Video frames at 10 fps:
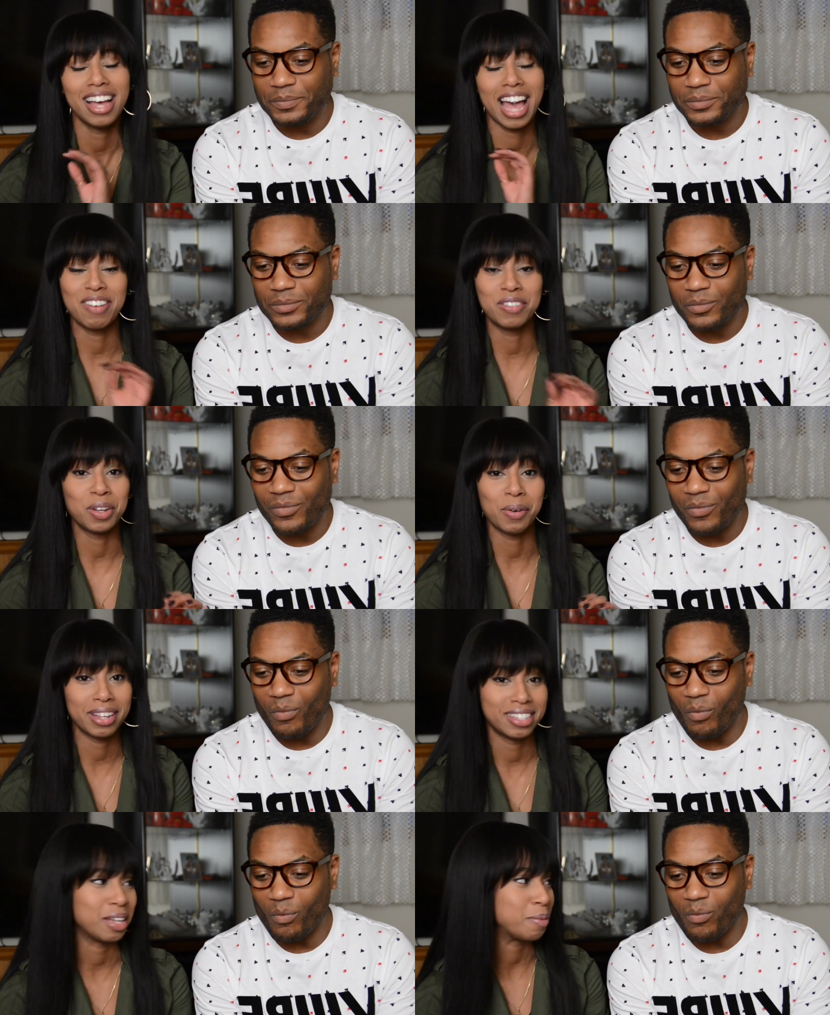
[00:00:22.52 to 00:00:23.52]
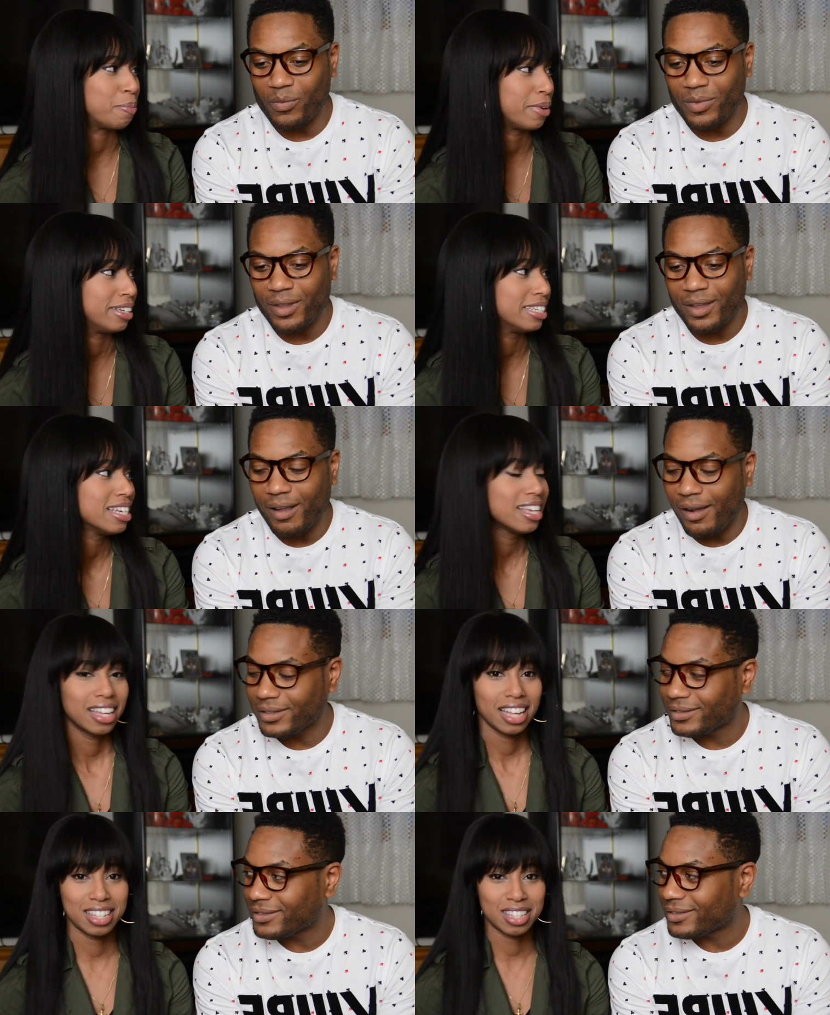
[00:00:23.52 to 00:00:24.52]
Speaker 1: I have no idea, but
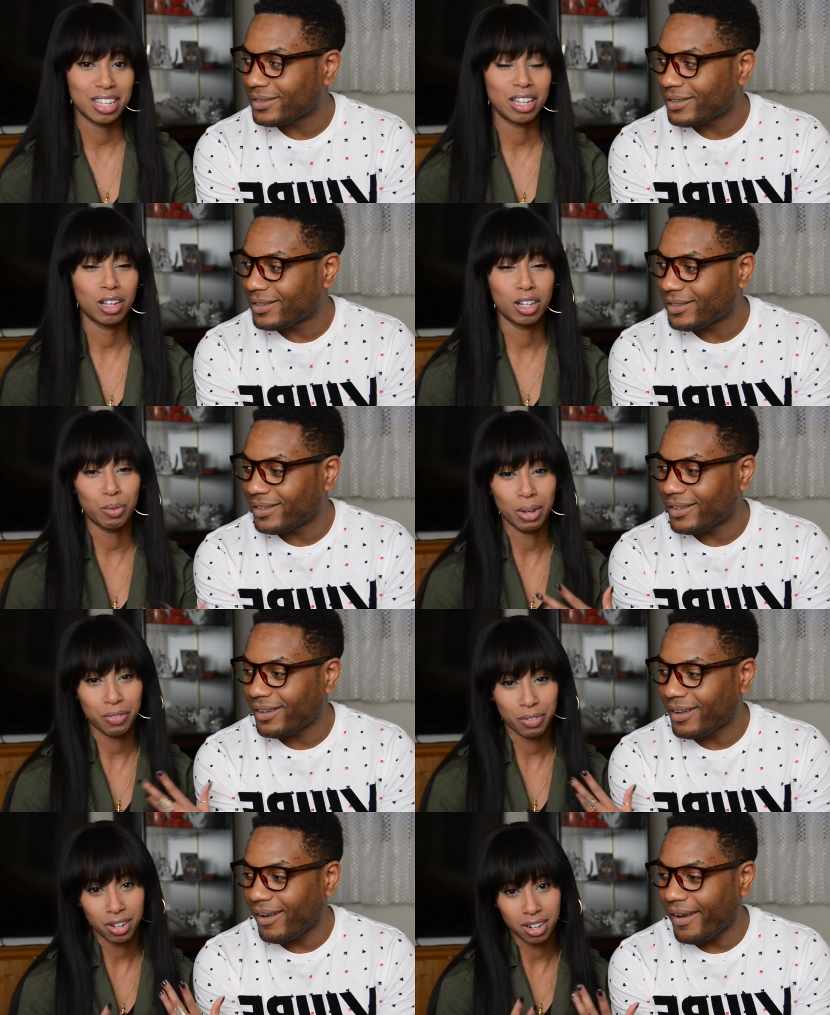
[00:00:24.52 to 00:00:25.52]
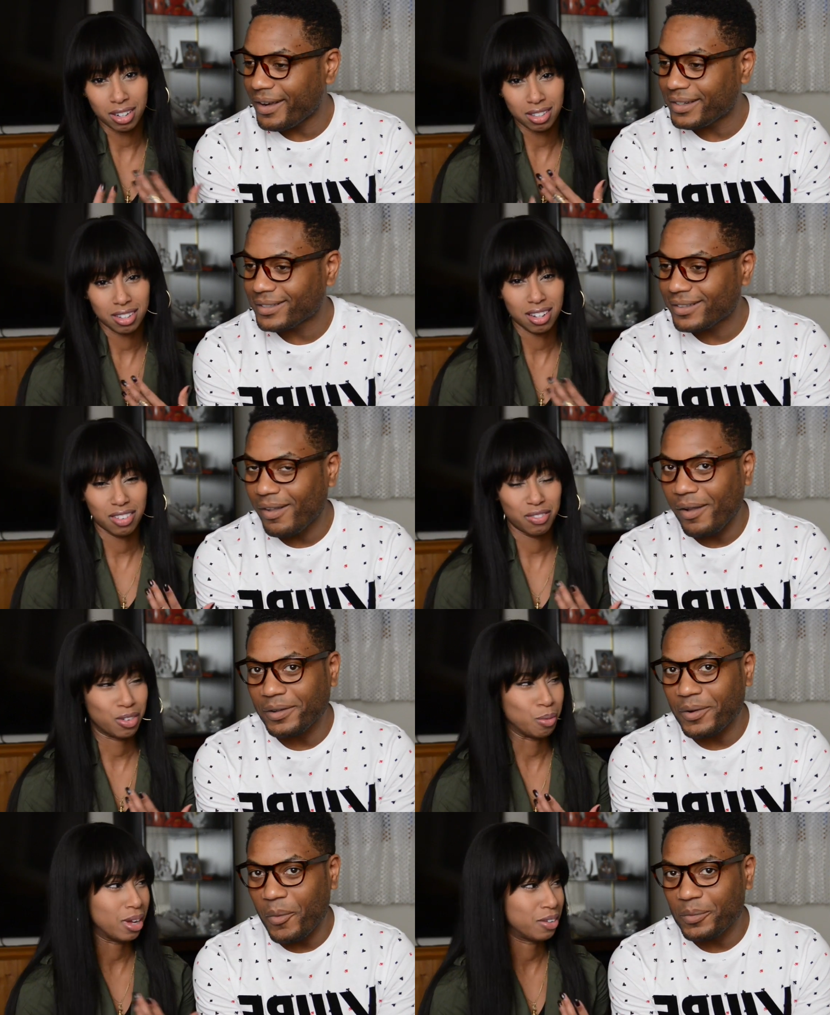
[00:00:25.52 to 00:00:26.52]
it's a good way for
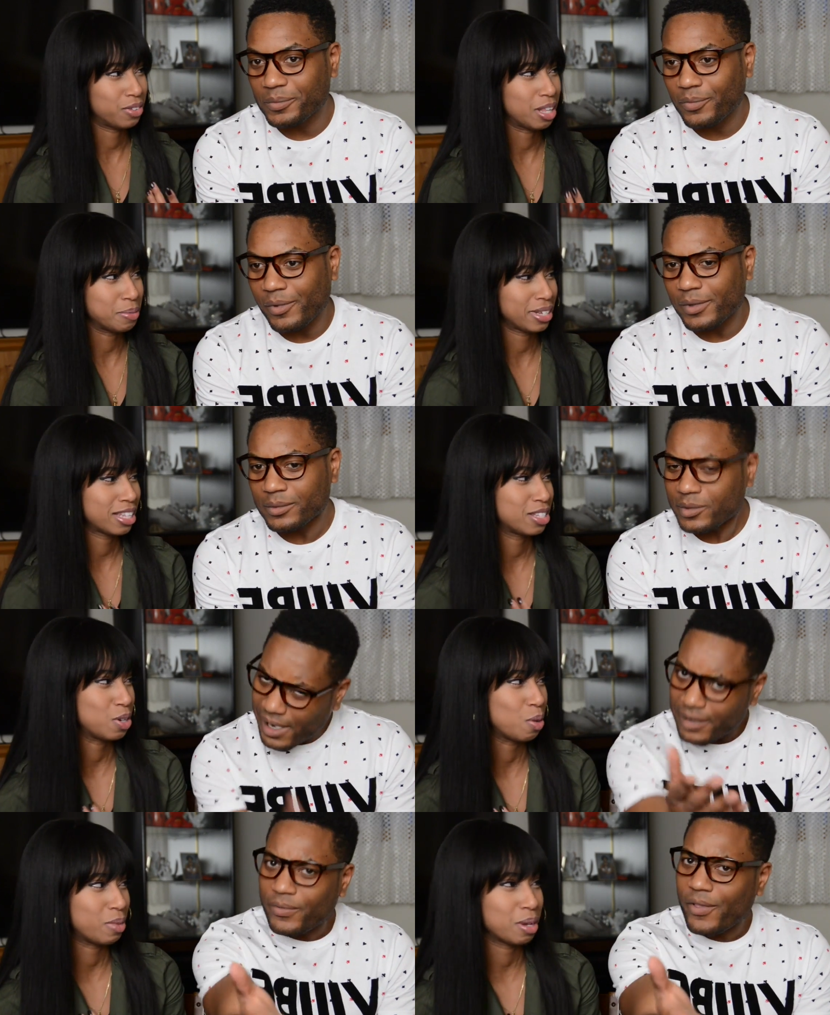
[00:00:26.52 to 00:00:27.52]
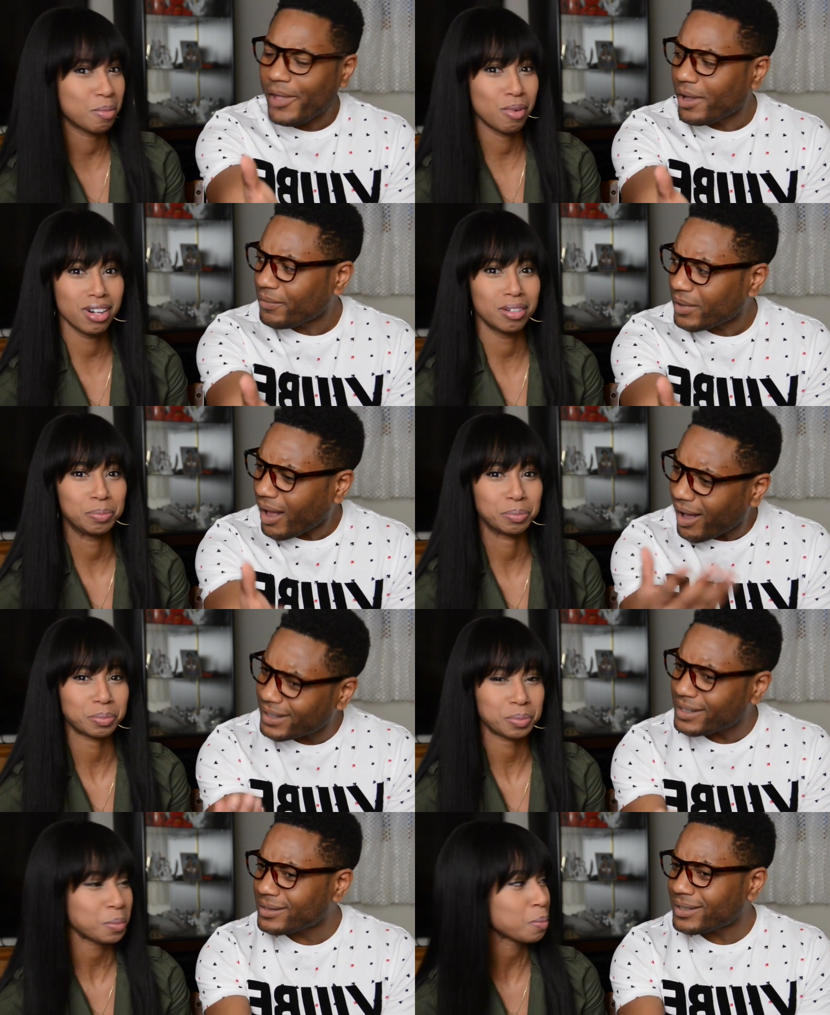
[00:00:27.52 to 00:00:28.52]
for what? For them to get to yeah, know for, you, you know, for the
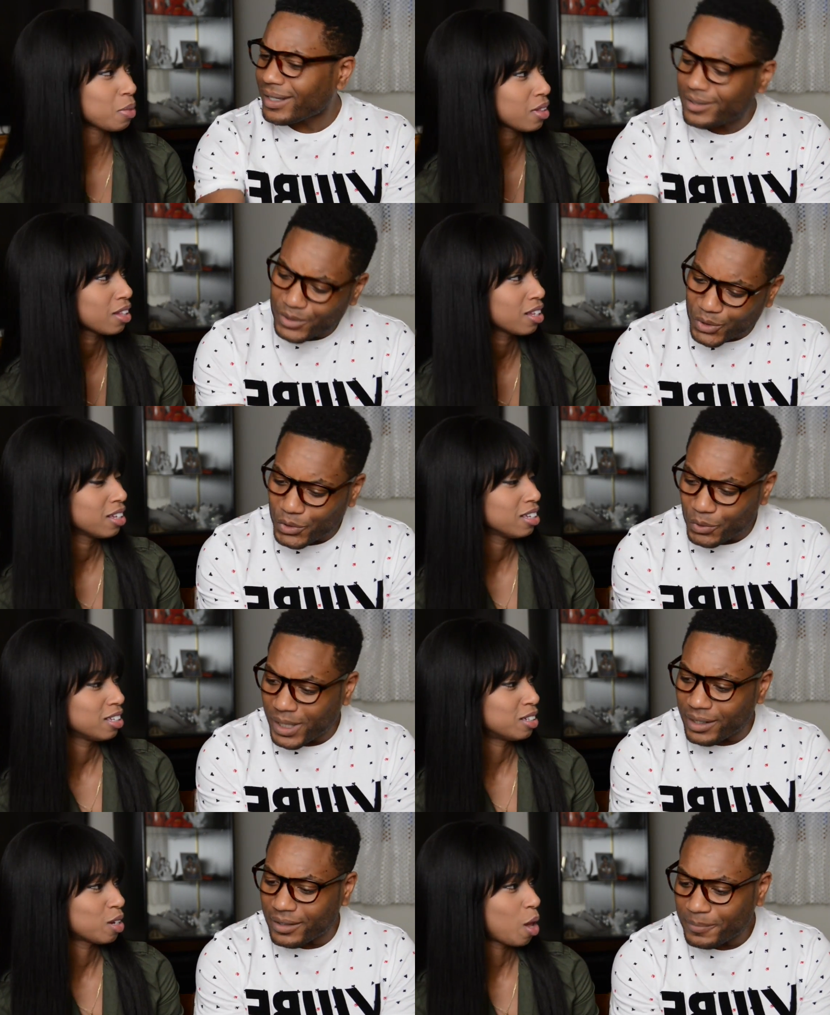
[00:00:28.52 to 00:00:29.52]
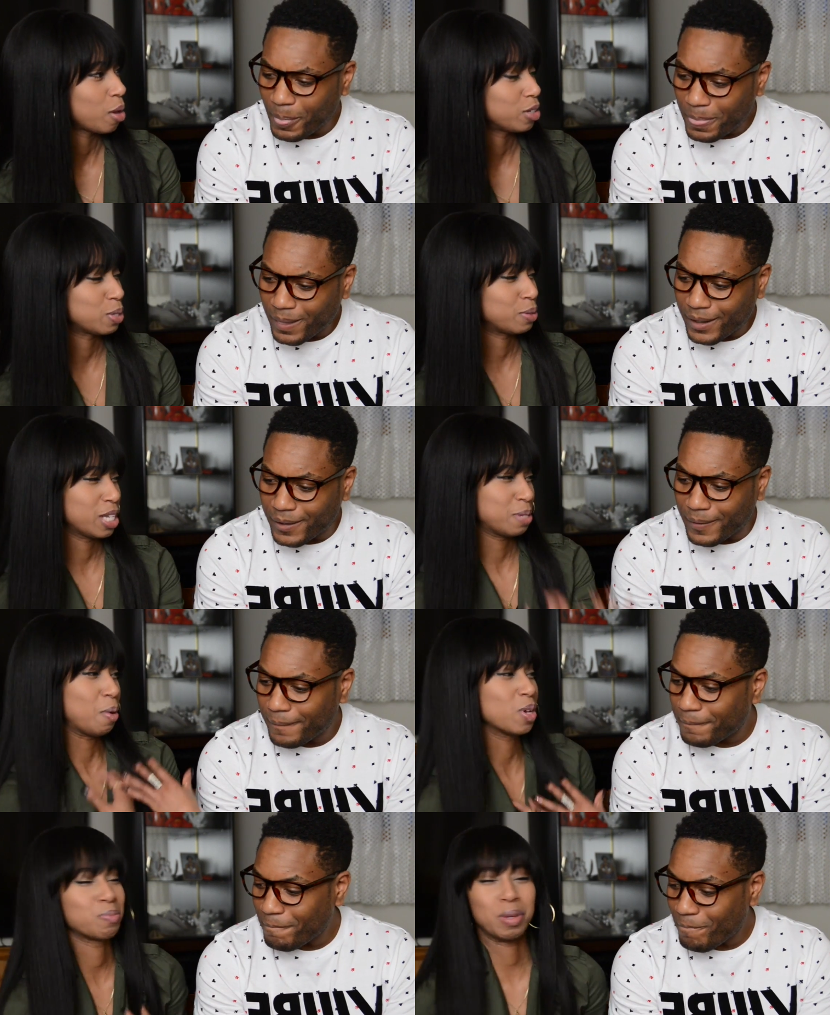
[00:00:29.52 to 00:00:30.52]
Speaker 2: audience to get to know you better.
Speaker 1: Just want to
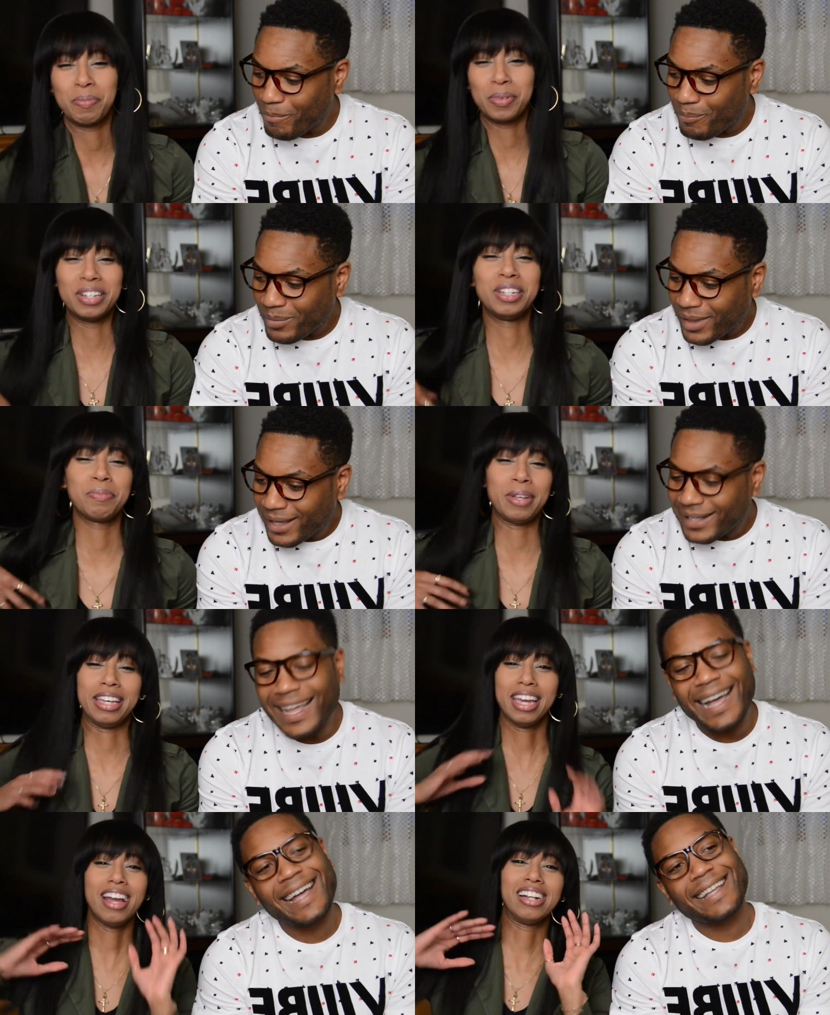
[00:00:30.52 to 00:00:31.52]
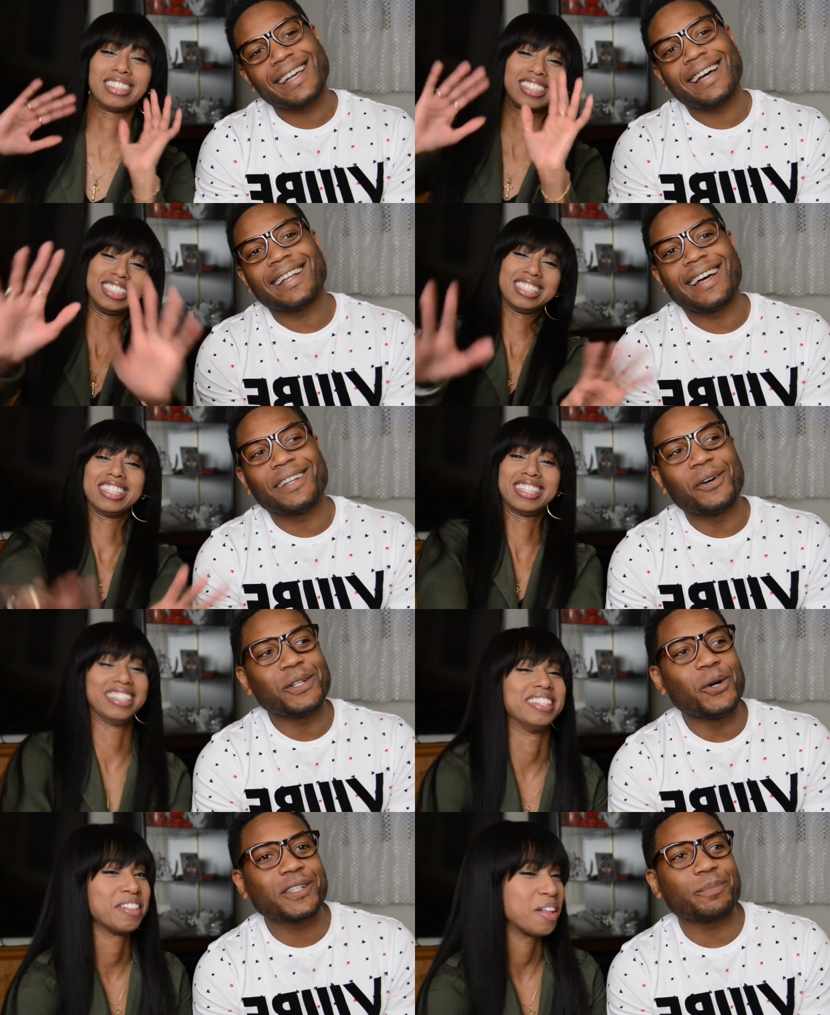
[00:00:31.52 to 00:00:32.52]
expose people and it's like, nah, yeah. Nah, nah, nah,
Speaker 2: no,
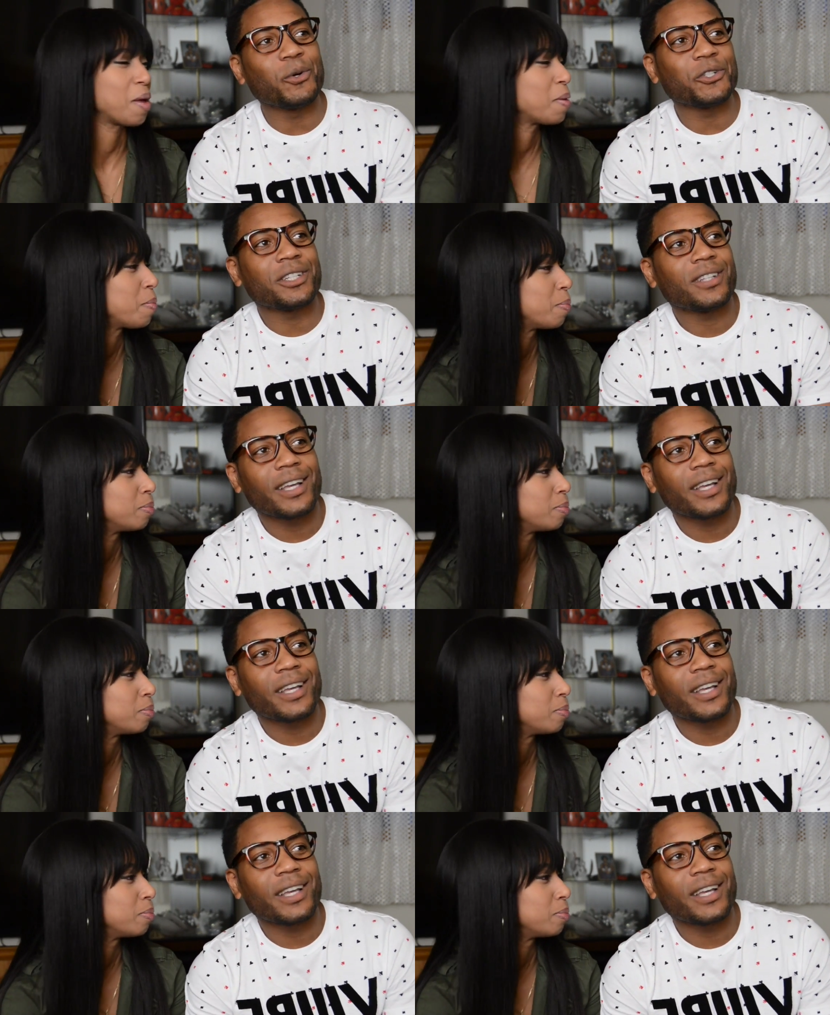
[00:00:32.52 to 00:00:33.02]
no exposure,